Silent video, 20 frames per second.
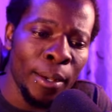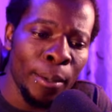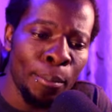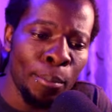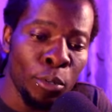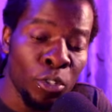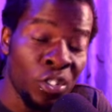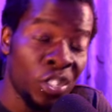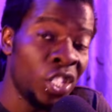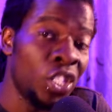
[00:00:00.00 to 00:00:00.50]

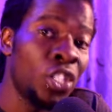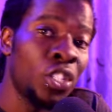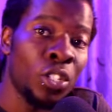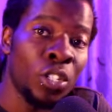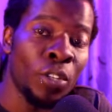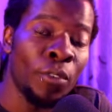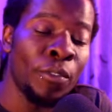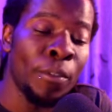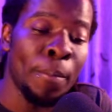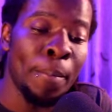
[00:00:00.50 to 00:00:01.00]

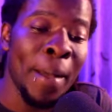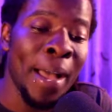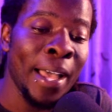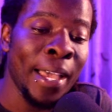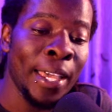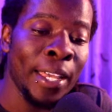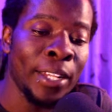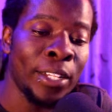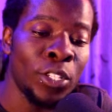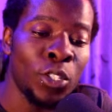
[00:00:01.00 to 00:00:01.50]
position of the
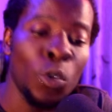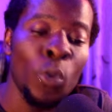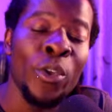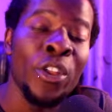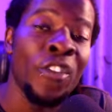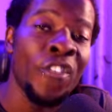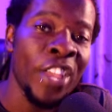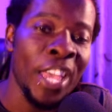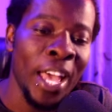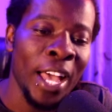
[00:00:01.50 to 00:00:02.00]
market, so
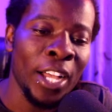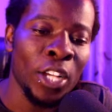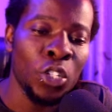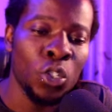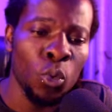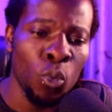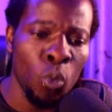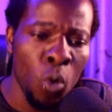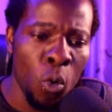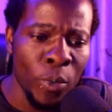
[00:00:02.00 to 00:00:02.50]
we react
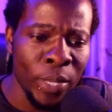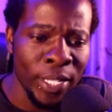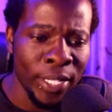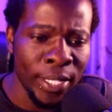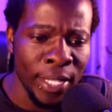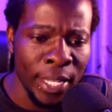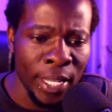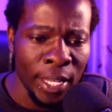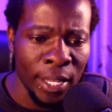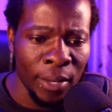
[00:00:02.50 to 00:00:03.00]
to what we
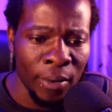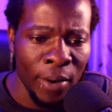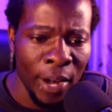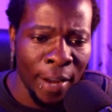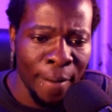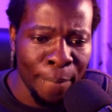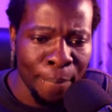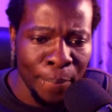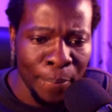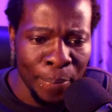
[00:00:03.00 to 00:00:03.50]
see,
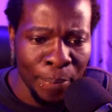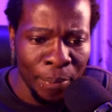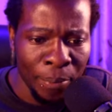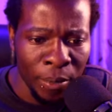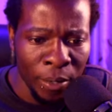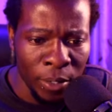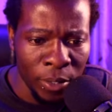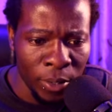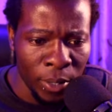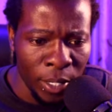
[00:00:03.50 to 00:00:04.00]
right?
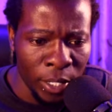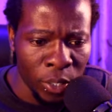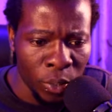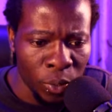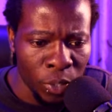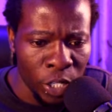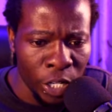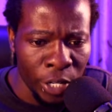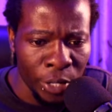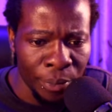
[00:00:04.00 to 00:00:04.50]
So let's
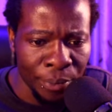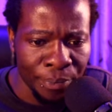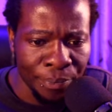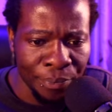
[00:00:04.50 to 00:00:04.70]
continue.